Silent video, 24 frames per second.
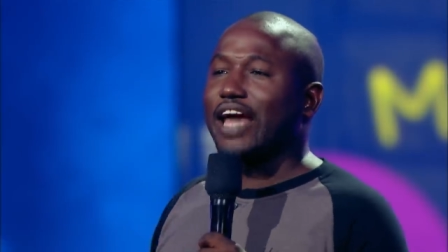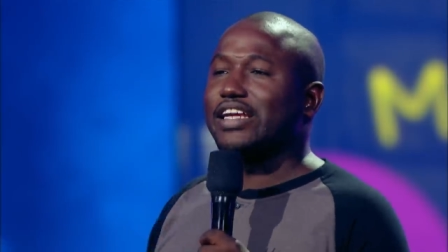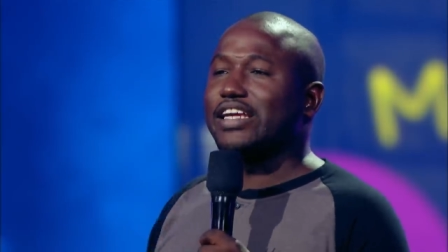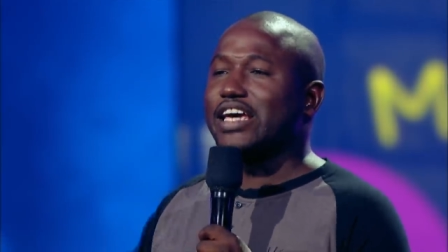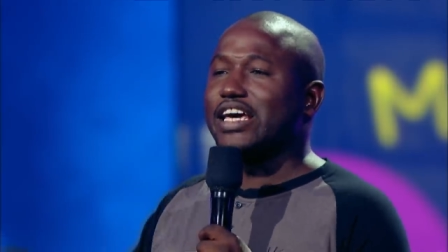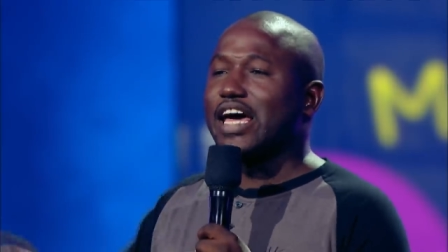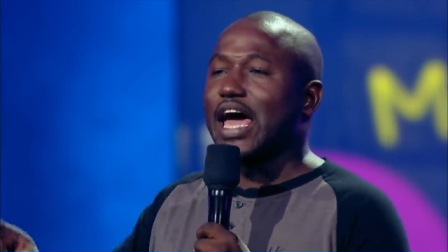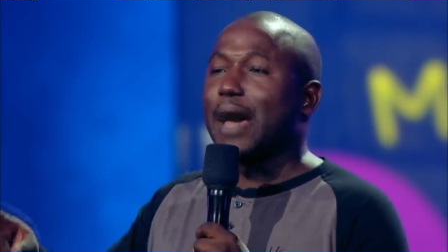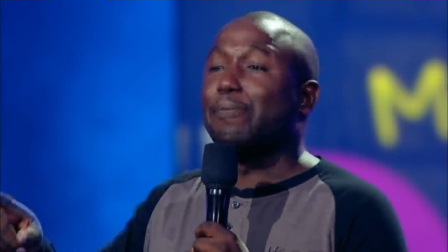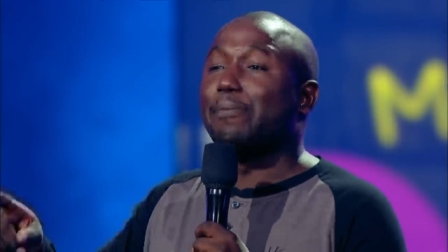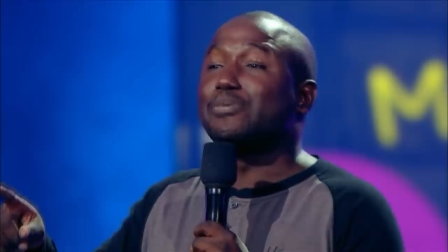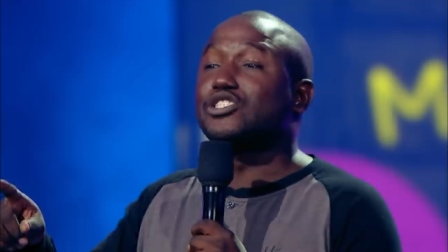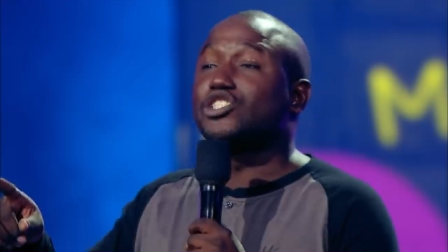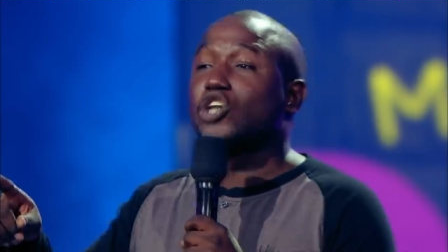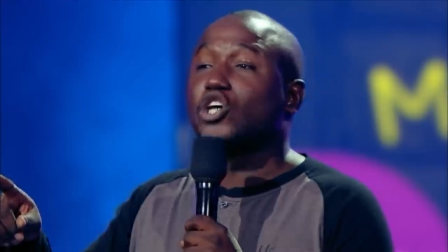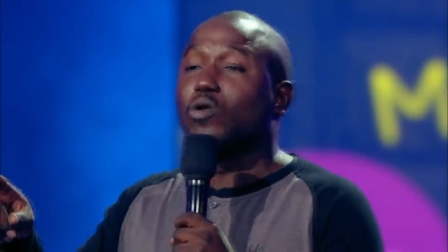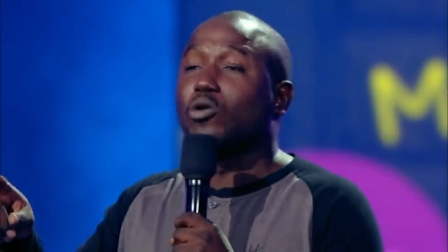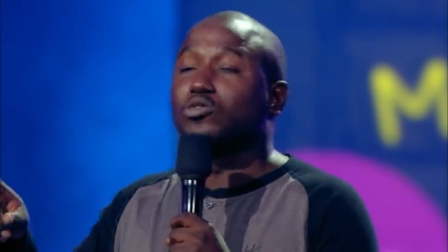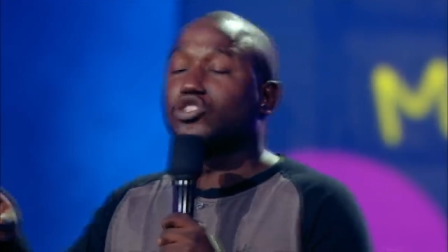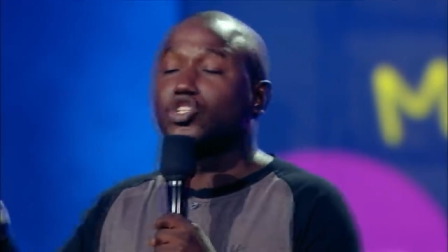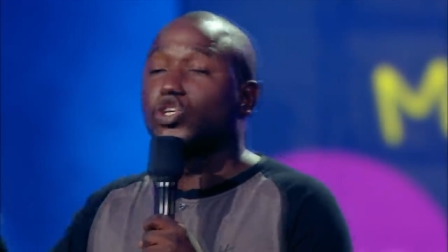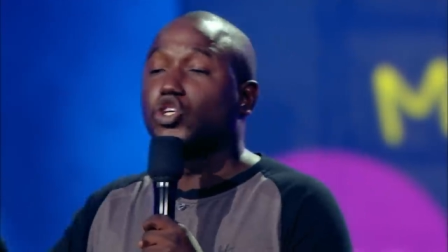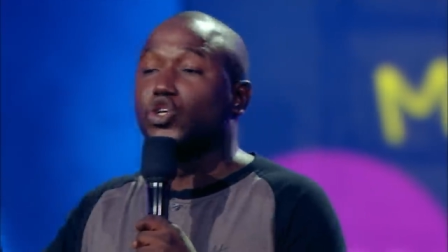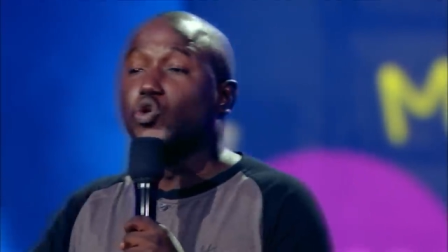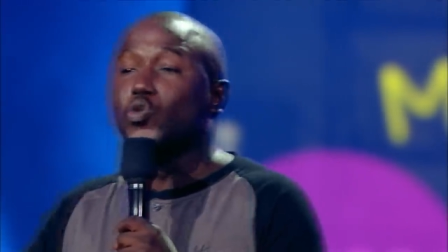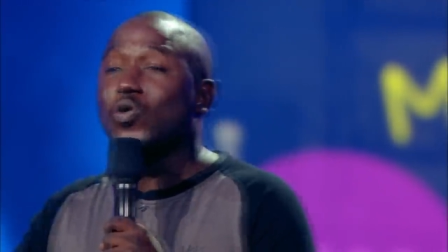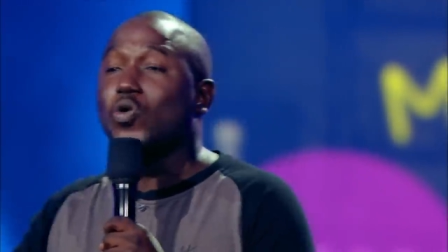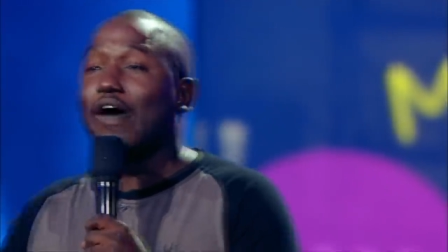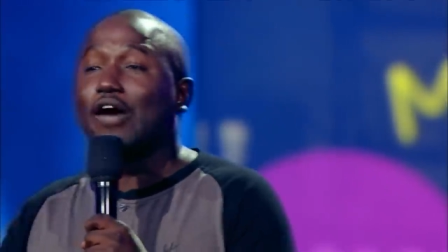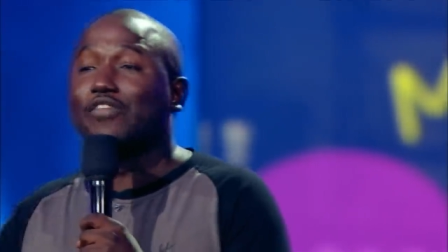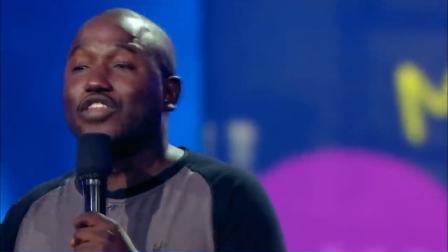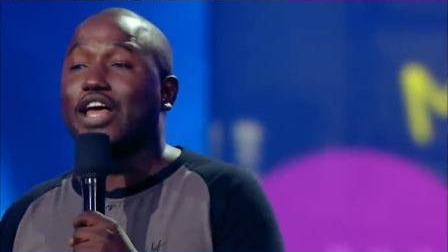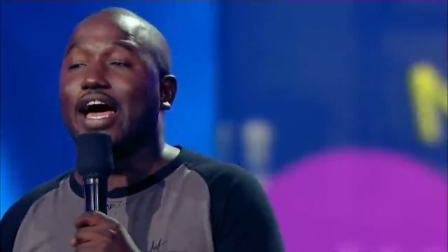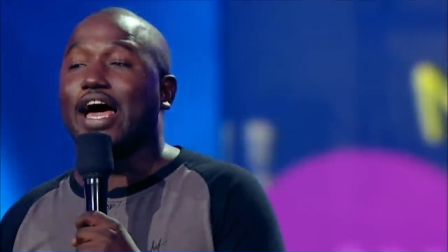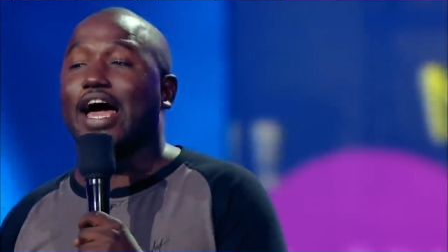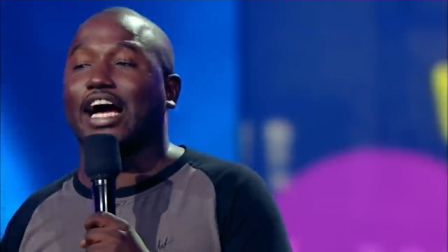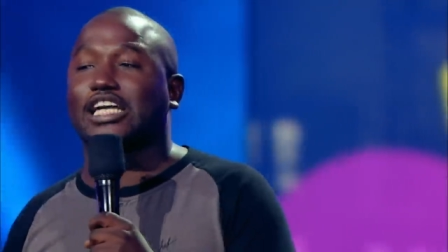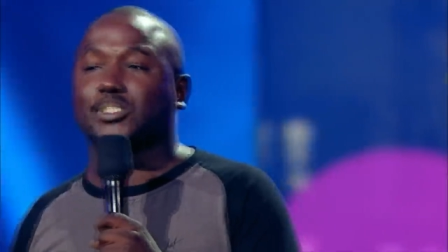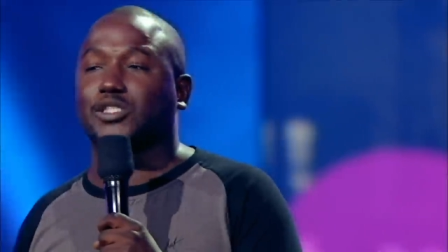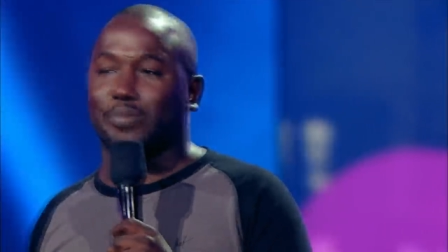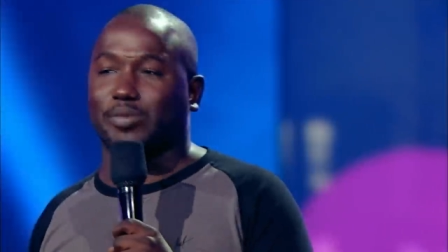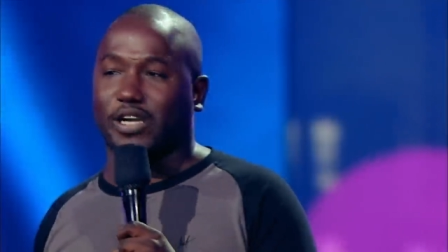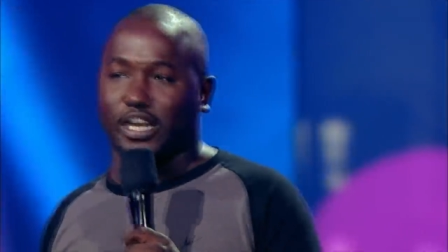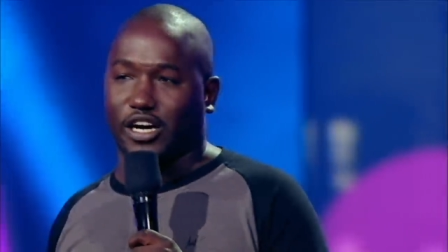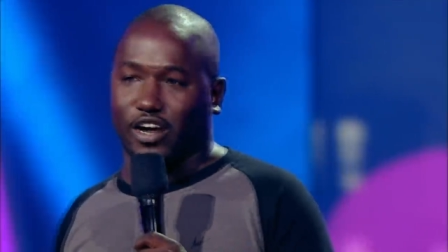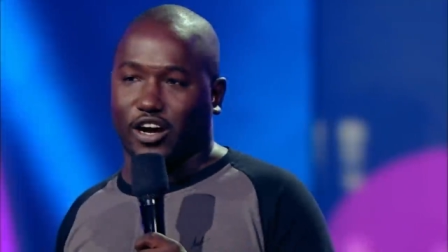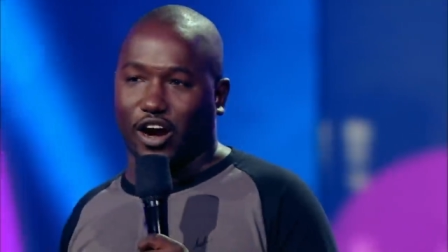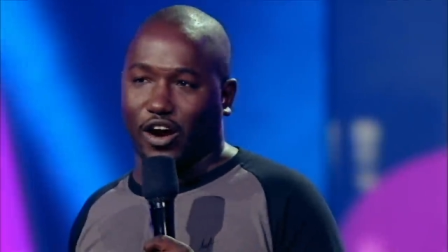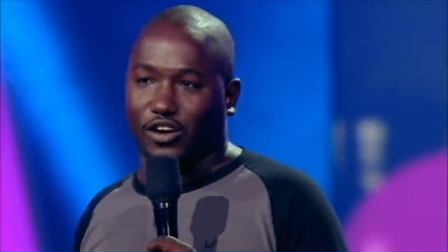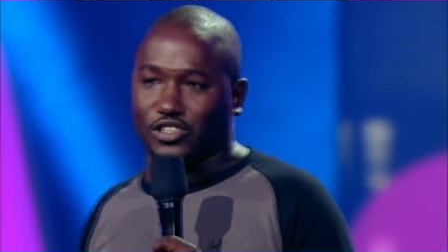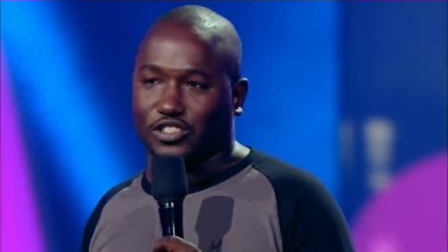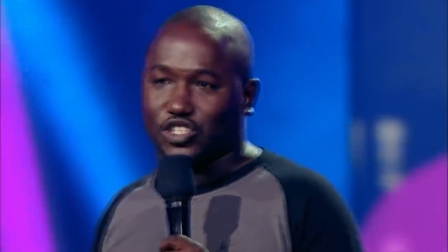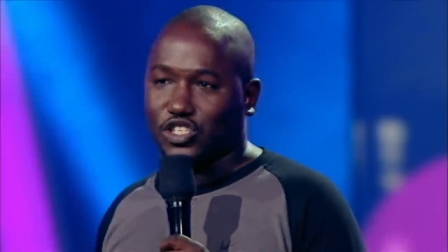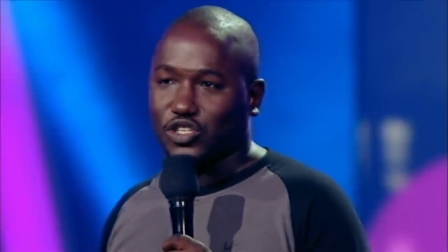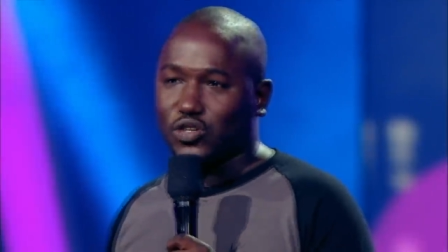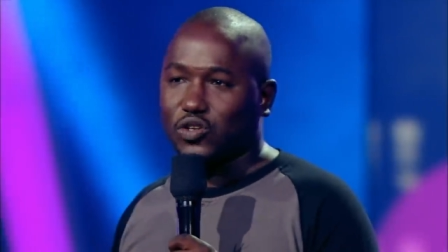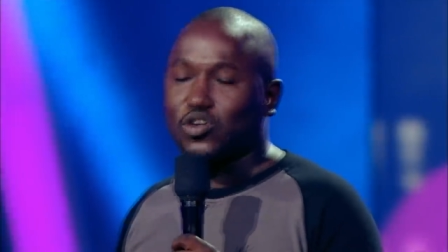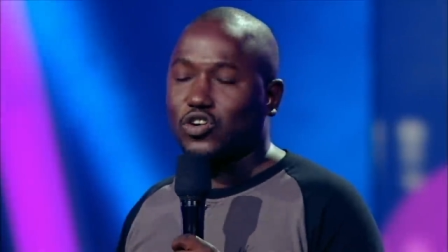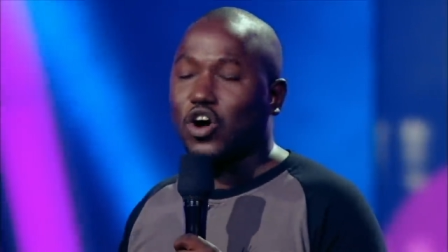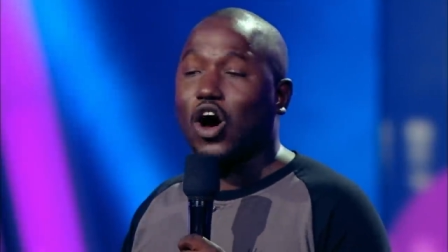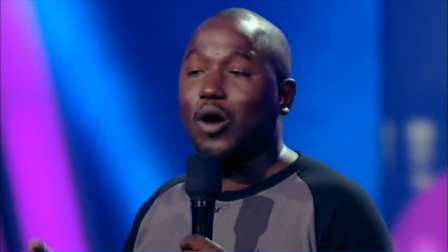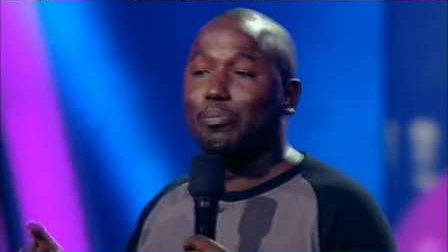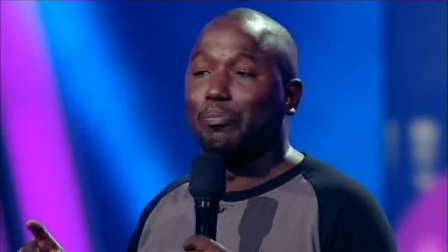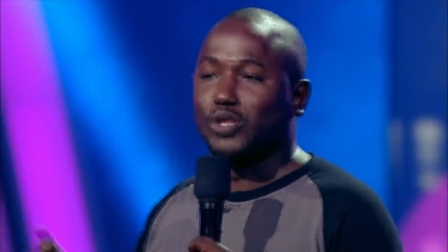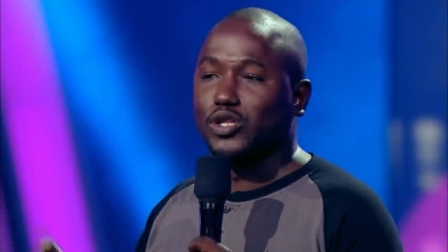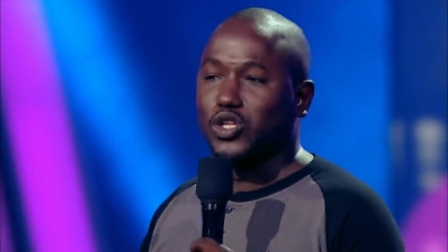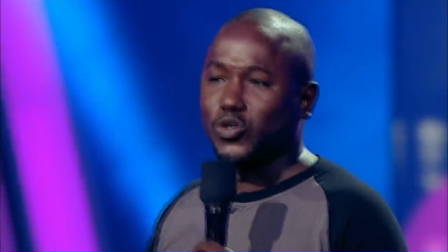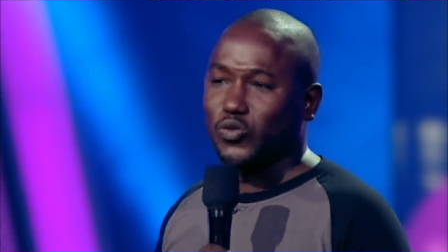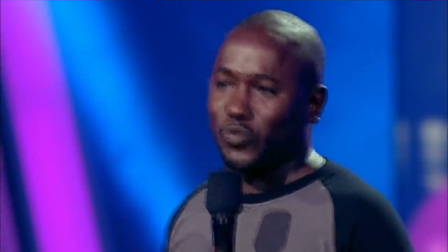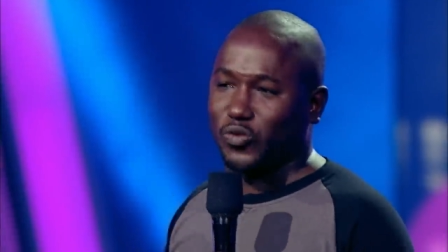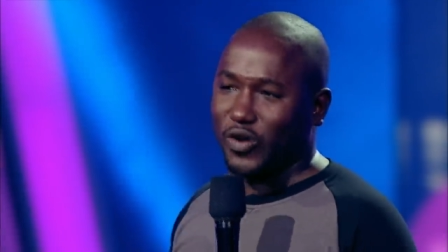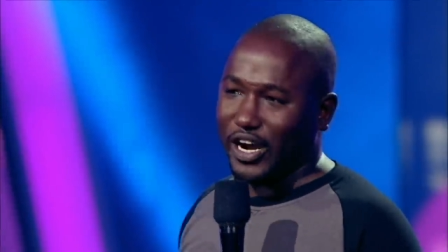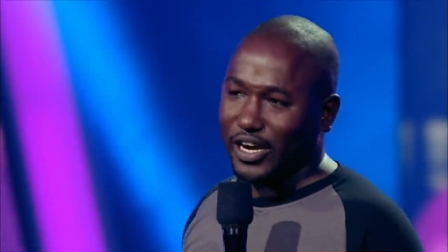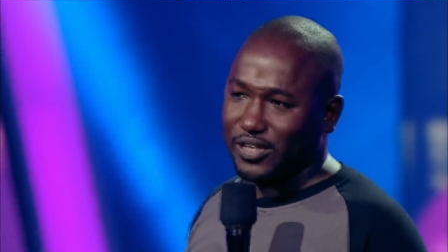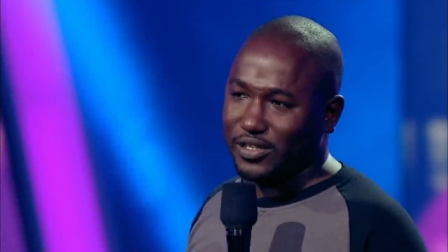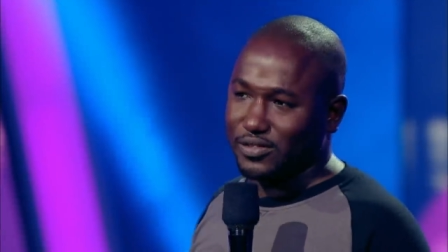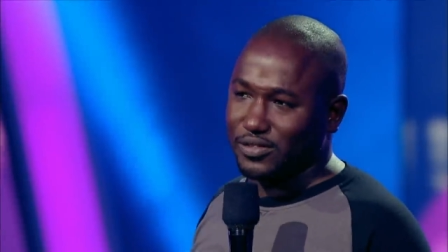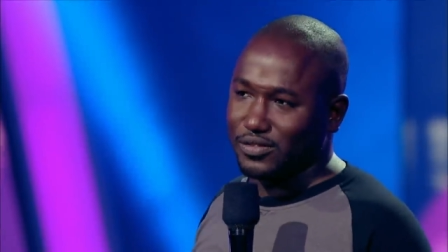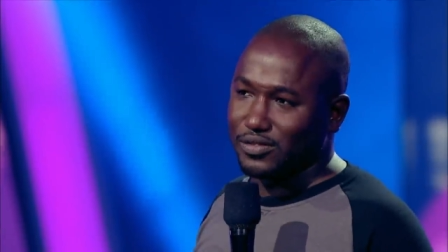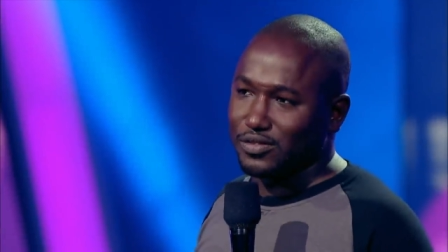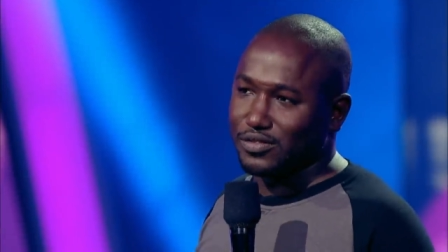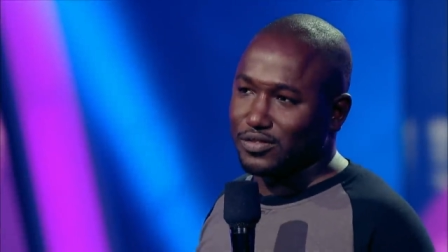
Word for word: I need episode two of the X Men cartoon on Blu ray.